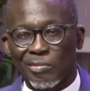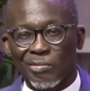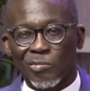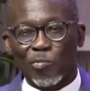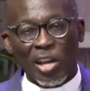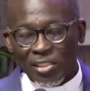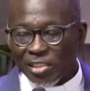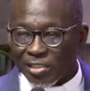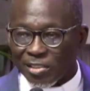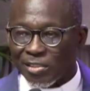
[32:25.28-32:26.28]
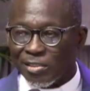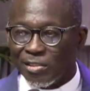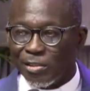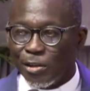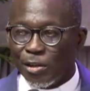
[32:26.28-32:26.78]
Past tense.
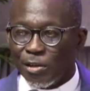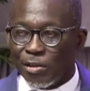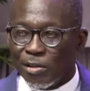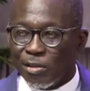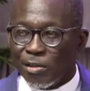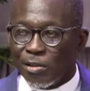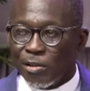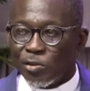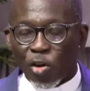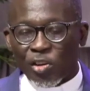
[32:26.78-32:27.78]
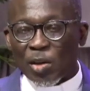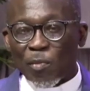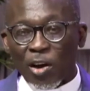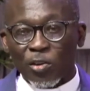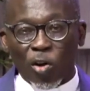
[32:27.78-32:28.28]
Talking
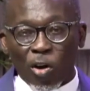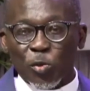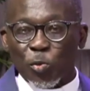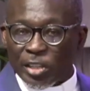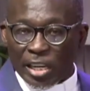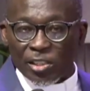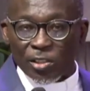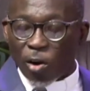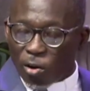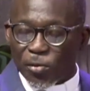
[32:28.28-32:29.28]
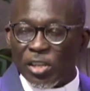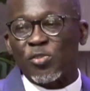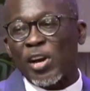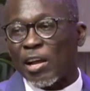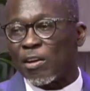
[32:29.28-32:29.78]
about God's protection of Israel,
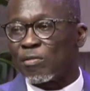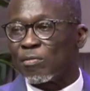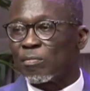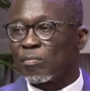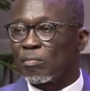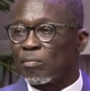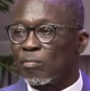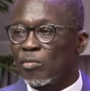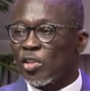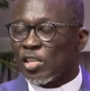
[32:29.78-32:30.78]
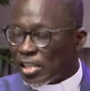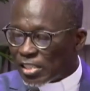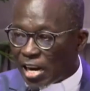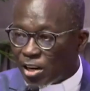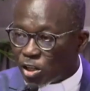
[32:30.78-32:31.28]
the entire
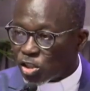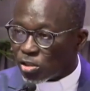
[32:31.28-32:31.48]
nation.